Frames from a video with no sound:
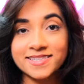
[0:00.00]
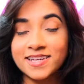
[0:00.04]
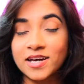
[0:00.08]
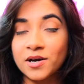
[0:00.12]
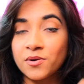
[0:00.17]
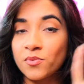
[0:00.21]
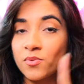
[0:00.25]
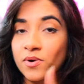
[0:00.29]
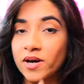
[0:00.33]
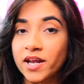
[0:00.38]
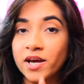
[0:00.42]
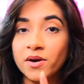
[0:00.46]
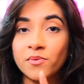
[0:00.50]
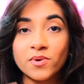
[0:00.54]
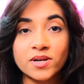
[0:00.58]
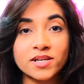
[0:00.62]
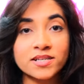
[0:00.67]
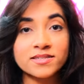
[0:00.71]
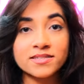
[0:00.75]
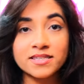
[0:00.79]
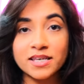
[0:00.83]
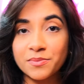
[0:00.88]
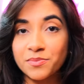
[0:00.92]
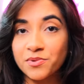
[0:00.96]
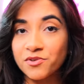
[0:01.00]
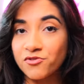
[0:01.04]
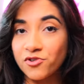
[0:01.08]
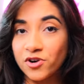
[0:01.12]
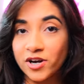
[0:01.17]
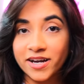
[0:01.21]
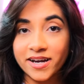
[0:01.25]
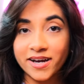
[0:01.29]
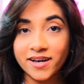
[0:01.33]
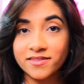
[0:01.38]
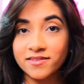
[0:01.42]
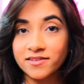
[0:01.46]
Now, what I want to say before
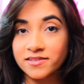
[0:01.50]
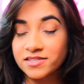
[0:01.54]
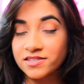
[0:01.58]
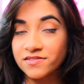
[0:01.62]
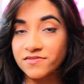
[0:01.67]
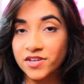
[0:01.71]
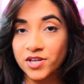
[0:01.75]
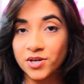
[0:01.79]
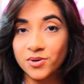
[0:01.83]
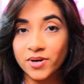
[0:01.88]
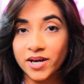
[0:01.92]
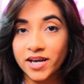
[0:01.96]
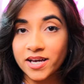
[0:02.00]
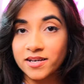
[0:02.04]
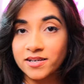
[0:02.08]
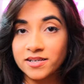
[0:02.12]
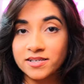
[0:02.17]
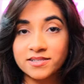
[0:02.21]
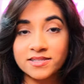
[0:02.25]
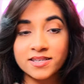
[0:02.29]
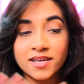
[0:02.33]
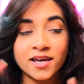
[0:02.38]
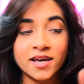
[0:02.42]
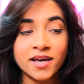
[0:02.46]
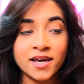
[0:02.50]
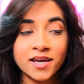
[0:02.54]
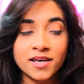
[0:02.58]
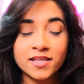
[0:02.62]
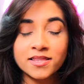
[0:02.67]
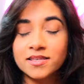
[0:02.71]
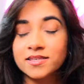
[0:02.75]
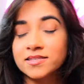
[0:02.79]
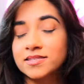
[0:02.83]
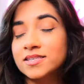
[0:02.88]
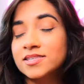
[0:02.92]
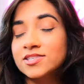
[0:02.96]
I end this video is
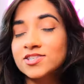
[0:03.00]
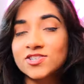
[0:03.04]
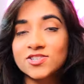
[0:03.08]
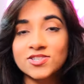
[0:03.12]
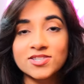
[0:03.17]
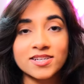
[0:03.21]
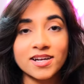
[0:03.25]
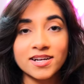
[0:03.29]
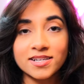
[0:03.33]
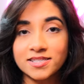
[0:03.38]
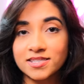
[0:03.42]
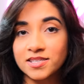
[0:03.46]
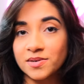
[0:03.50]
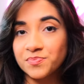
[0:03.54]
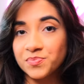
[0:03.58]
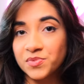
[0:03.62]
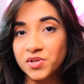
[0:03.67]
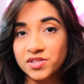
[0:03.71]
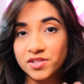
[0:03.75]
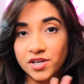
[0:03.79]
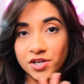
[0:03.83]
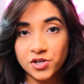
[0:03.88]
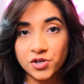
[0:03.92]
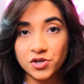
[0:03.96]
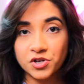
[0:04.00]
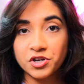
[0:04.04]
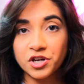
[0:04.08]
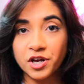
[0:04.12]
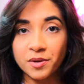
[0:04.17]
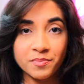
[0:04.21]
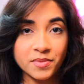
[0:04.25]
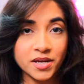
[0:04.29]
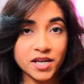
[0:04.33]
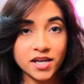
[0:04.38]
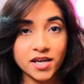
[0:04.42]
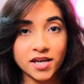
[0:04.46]
this is just not something that you're
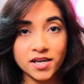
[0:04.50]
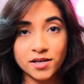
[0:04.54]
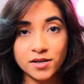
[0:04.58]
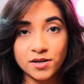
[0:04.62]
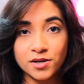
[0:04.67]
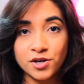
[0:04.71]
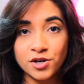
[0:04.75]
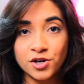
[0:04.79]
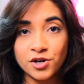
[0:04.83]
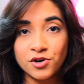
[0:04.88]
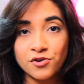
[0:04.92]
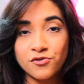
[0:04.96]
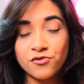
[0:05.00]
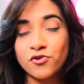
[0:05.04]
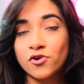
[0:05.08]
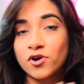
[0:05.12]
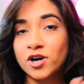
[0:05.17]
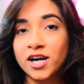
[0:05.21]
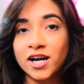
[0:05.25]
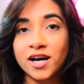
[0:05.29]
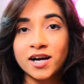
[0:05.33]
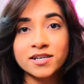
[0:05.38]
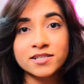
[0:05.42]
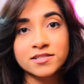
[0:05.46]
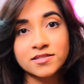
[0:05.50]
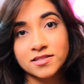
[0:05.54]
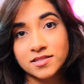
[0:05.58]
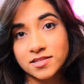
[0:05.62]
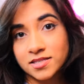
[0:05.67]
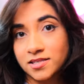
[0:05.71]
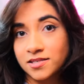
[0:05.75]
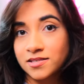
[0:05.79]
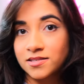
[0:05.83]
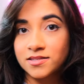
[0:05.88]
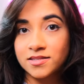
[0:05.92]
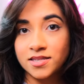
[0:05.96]
committing for a
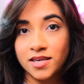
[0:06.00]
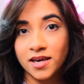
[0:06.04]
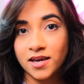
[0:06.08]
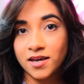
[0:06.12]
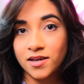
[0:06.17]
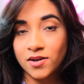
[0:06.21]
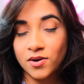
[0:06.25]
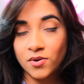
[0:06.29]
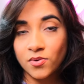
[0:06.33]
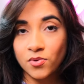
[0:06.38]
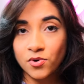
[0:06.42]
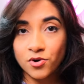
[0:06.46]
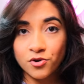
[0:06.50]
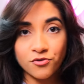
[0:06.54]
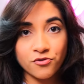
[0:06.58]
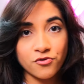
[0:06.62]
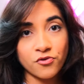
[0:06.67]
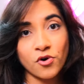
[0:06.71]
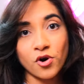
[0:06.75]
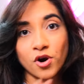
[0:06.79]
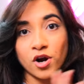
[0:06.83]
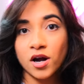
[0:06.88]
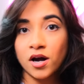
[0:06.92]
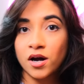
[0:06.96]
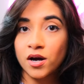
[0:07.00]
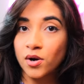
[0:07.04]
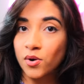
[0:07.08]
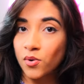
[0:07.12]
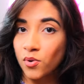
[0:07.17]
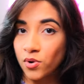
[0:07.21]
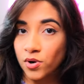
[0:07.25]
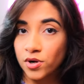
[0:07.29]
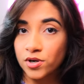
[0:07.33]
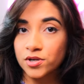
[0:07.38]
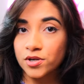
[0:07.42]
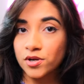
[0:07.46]
season or for a
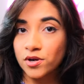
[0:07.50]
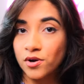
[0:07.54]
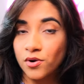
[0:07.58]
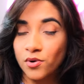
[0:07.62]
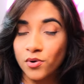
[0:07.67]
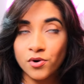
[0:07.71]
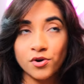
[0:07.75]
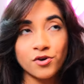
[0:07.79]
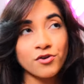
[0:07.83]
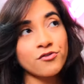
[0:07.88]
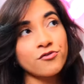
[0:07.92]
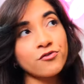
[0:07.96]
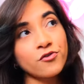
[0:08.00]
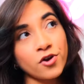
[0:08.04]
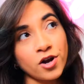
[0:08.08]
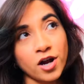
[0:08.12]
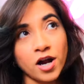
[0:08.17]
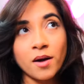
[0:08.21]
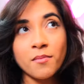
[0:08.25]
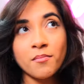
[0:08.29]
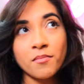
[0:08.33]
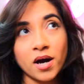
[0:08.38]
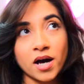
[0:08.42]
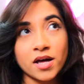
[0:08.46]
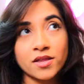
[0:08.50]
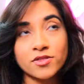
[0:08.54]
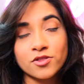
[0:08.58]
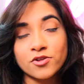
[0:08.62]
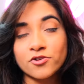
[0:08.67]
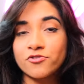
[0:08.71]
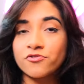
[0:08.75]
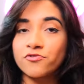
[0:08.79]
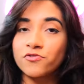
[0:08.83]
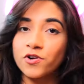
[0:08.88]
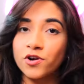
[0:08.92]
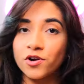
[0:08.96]
quarter or for a month
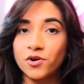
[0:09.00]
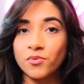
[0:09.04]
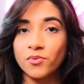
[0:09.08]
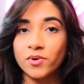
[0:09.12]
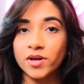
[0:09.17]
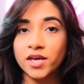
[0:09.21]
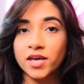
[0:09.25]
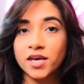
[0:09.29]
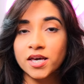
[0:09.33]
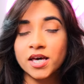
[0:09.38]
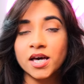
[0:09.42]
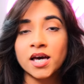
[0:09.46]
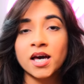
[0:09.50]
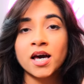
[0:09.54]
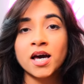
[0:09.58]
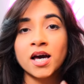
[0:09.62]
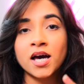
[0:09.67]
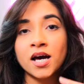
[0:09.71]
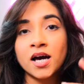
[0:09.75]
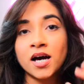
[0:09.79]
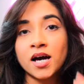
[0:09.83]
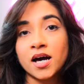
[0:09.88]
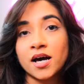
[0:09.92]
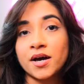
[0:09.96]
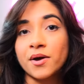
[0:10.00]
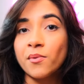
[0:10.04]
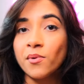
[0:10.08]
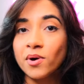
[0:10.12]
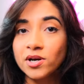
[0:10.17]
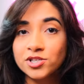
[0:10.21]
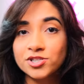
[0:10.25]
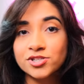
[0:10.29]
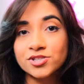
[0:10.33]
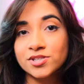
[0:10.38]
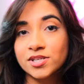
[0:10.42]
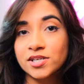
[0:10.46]
or for a week. I
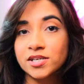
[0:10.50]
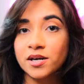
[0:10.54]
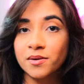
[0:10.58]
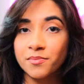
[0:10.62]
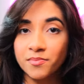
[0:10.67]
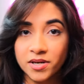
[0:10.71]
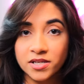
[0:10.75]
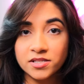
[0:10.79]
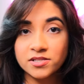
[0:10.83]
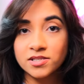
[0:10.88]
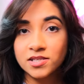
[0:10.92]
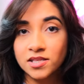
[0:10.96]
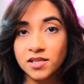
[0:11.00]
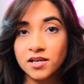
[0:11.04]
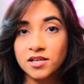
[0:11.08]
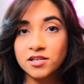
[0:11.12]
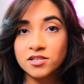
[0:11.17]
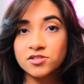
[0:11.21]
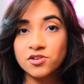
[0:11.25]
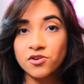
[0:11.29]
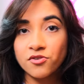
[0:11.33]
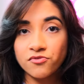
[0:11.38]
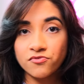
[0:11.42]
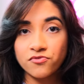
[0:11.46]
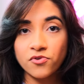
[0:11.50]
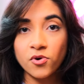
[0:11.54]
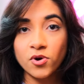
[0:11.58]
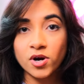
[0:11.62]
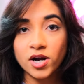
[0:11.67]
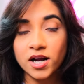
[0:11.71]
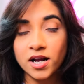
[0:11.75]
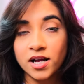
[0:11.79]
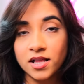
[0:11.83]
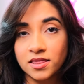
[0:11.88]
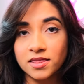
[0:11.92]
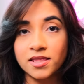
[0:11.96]
want you to commit to this
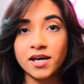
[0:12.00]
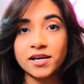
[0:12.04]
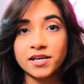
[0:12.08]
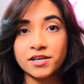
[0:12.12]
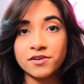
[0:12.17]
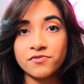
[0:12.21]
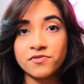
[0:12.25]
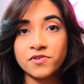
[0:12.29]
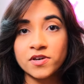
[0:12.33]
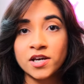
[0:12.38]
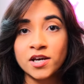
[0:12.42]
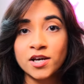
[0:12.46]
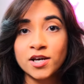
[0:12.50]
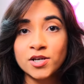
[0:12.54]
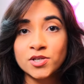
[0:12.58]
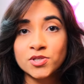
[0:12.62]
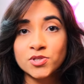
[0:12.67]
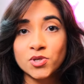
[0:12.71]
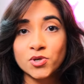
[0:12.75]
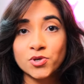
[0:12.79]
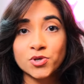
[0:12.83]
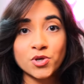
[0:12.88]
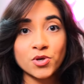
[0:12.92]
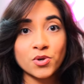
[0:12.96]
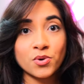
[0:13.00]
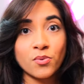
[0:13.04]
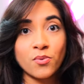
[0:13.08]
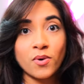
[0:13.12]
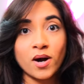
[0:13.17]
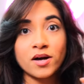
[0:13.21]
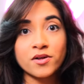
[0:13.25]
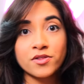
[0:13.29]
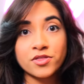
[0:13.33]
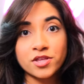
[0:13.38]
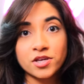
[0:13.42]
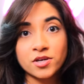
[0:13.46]
for life. So your
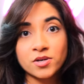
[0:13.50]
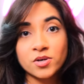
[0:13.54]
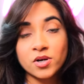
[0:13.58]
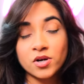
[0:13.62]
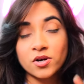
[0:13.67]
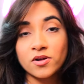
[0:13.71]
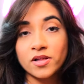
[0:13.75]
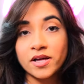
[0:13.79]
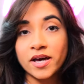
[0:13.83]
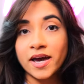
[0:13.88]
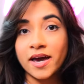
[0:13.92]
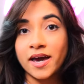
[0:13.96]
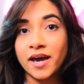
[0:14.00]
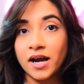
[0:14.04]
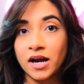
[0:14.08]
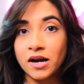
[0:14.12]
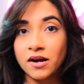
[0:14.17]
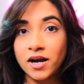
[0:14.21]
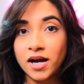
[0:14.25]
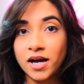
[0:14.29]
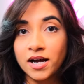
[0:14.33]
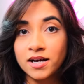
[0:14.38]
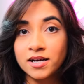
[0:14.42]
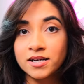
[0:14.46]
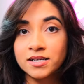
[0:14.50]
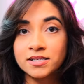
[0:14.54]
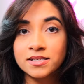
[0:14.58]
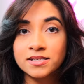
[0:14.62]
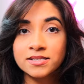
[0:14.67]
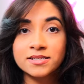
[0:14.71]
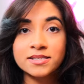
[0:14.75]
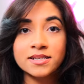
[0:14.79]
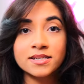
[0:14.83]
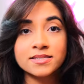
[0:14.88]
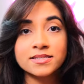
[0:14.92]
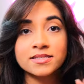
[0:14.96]
wealthy girl era
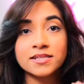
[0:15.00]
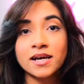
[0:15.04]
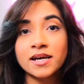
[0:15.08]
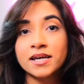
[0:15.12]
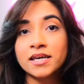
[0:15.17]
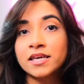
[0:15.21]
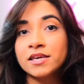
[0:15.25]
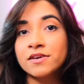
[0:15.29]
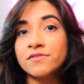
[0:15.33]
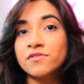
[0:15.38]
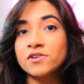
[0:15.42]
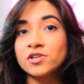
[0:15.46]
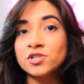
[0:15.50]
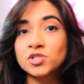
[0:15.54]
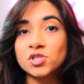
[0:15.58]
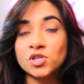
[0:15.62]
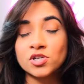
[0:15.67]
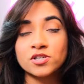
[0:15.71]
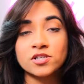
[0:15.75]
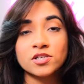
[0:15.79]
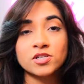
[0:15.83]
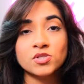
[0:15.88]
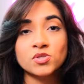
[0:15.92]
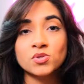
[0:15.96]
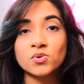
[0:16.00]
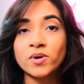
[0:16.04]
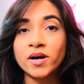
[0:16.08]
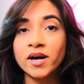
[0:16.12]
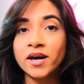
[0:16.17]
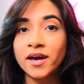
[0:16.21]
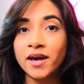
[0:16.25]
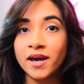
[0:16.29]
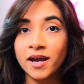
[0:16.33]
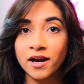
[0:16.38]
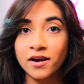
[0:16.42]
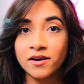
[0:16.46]
does not even turn into an
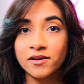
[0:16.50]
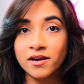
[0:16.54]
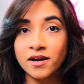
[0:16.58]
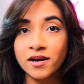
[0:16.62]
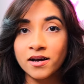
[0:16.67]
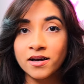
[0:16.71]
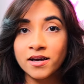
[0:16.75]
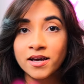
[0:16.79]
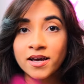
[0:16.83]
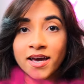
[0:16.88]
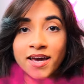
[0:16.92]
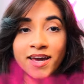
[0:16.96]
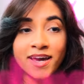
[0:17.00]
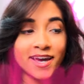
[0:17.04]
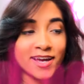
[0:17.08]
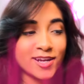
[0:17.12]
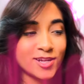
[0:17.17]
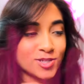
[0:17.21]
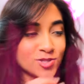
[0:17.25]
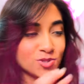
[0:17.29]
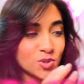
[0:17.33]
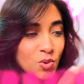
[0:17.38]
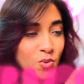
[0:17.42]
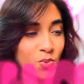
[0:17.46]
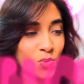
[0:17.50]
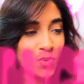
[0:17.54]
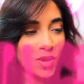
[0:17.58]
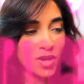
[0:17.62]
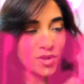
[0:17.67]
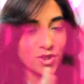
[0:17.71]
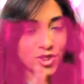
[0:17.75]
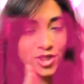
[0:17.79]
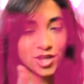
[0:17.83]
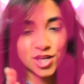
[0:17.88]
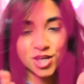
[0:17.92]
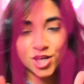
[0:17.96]
era. It is
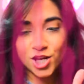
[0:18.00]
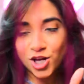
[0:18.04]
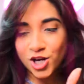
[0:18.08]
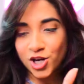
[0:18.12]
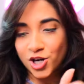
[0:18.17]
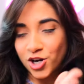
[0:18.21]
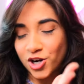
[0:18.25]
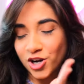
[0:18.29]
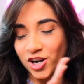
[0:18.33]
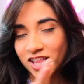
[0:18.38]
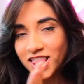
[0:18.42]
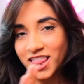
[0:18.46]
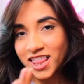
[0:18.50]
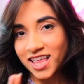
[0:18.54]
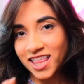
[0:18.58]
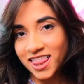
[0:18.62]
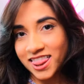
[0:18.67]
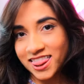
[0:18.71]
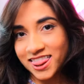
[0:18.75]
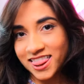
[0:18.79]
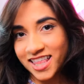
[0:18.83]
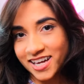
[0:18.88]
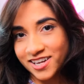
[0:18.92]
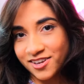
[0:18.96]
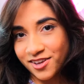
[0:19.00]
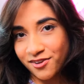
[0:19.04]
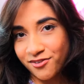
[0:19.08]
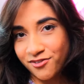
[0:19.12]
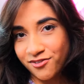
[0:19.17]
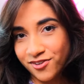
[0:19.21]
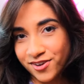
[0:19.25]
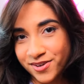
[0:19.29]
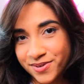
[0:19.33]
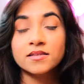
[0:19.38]
wealthy girl life.